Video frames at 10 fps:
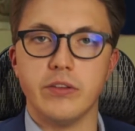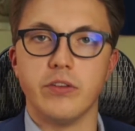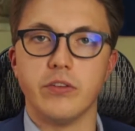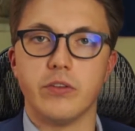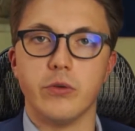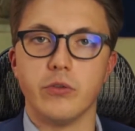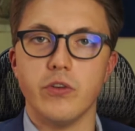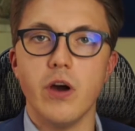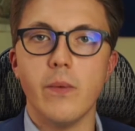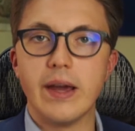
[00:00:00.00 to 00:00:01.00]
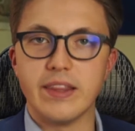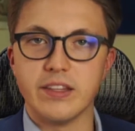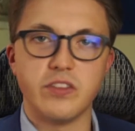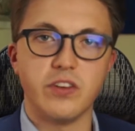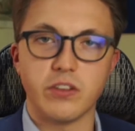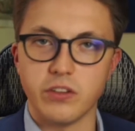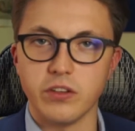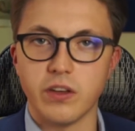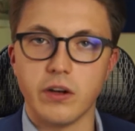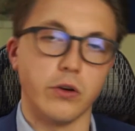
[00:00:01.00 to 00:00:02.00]
since there's no way that 60
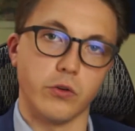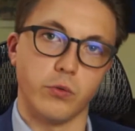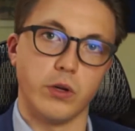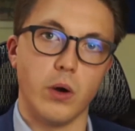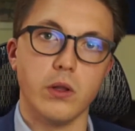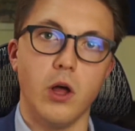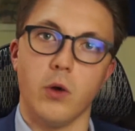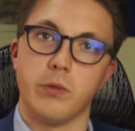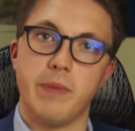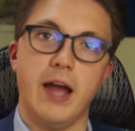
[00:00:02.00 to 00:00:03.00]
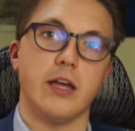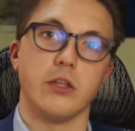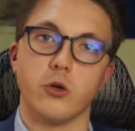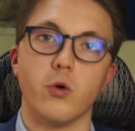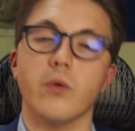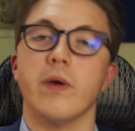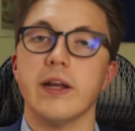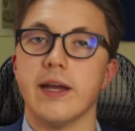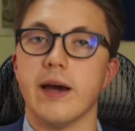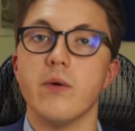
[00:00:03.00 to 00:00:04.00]
senators would go along with packing the court right
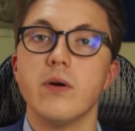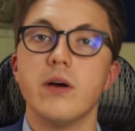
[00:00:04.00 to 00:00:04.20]
now.